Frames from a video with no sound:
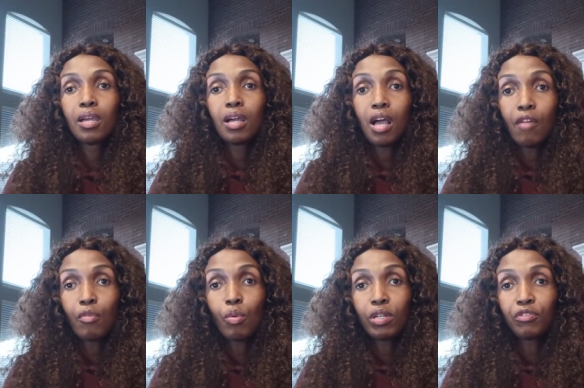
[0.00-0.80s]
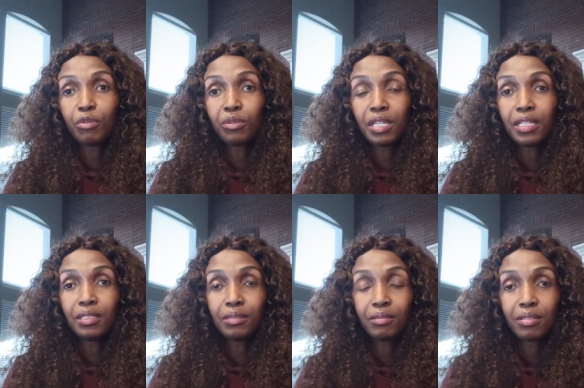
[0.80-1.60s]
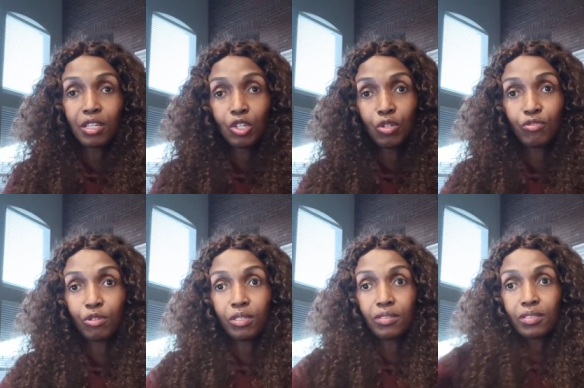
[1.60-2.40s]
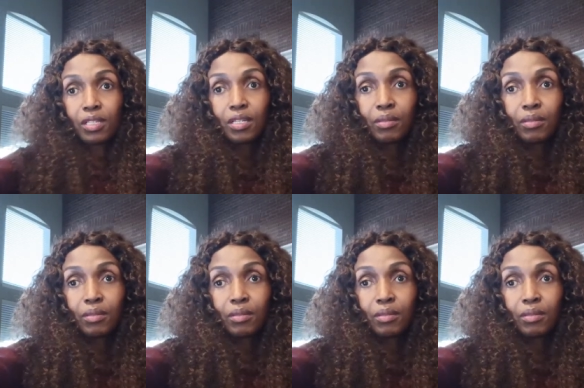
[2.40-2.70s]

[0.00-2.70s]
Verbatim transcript: Have a wonderful day. Thank you for listening.